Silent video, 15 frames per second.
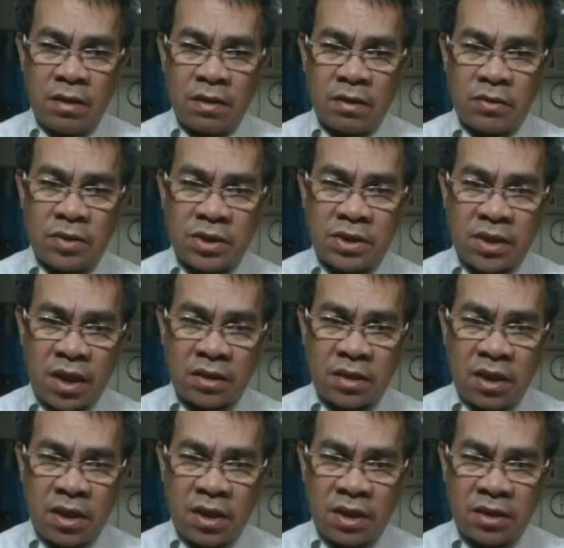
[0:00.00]

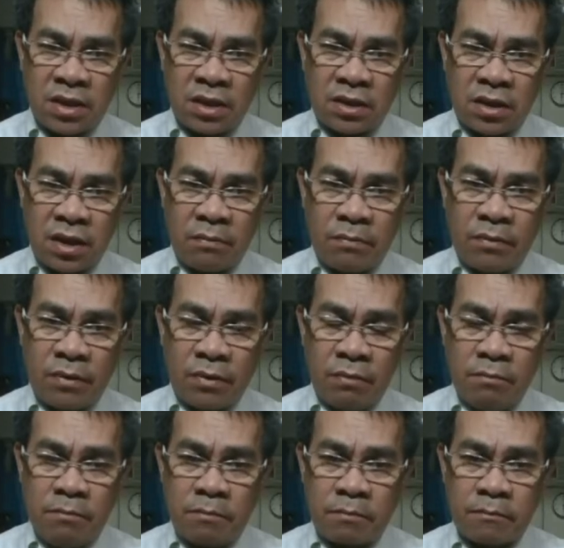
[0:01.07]
constructed at the tip
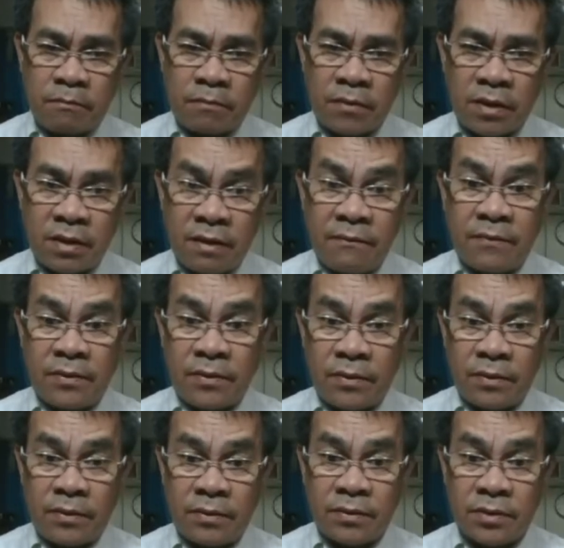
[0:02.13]
of
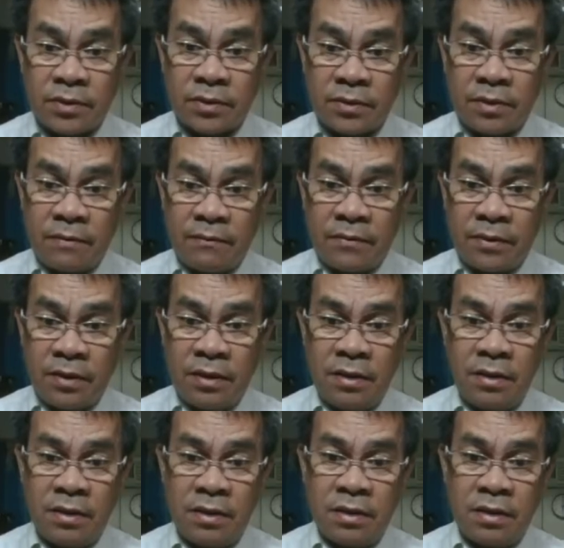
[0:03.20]
f2. So therefore,
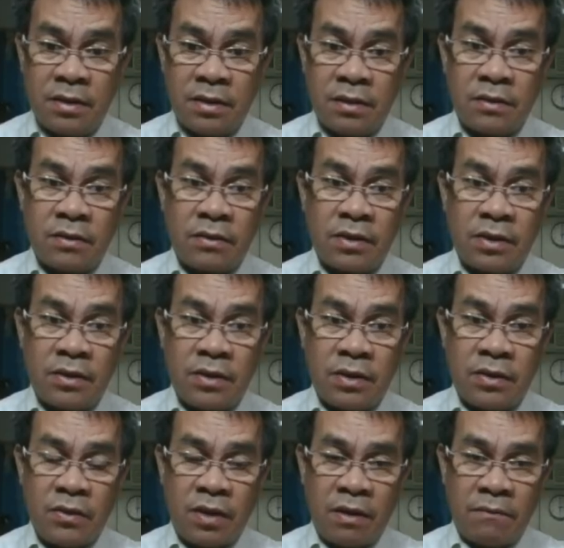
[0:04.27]

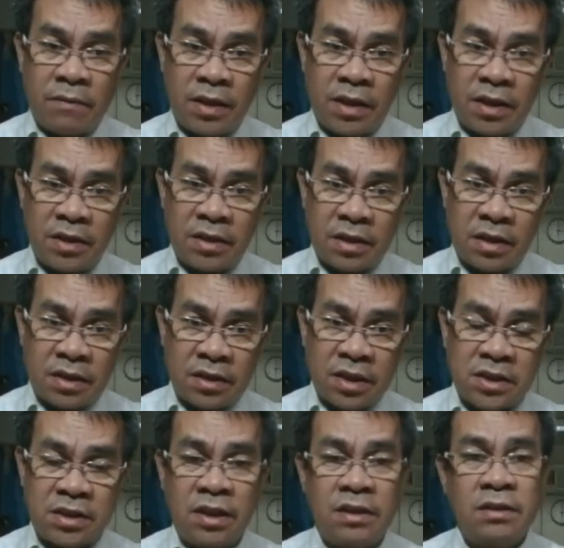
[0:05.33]
you have another
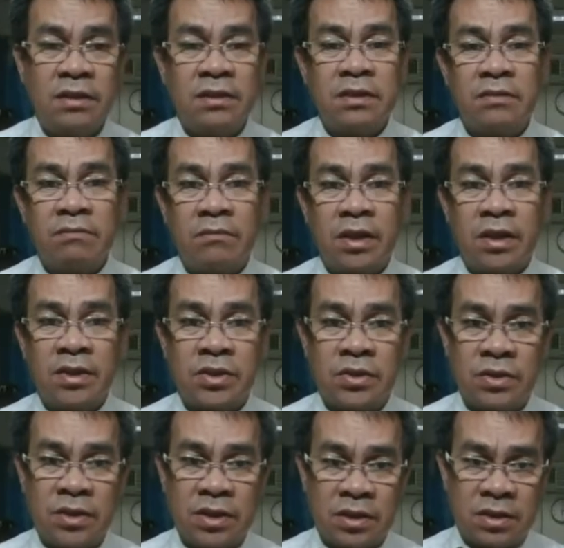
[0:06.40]
Cartesian. Make
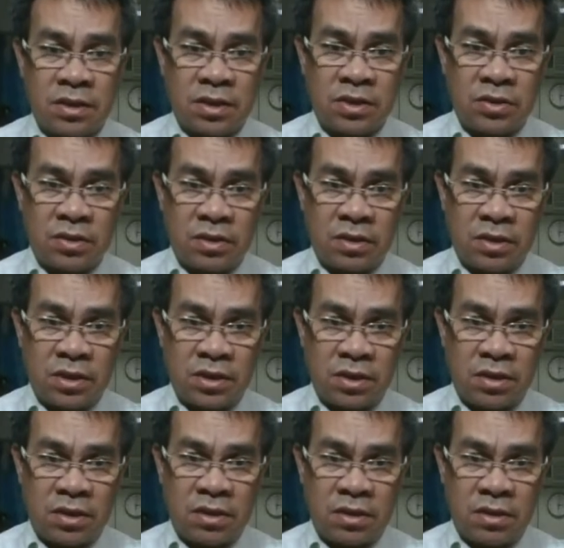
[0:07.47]
sure that these
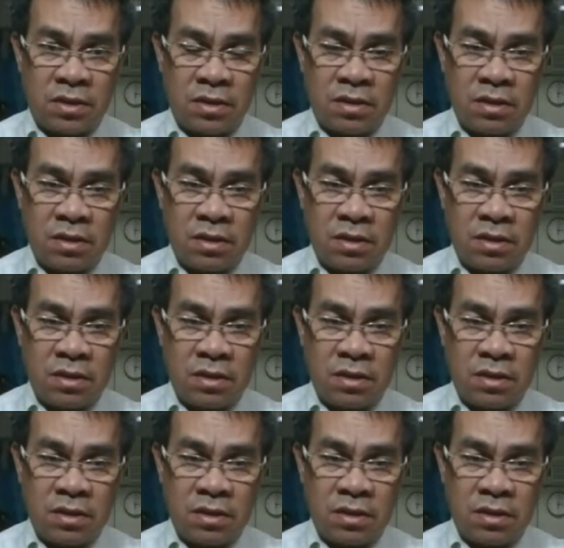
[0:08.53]
are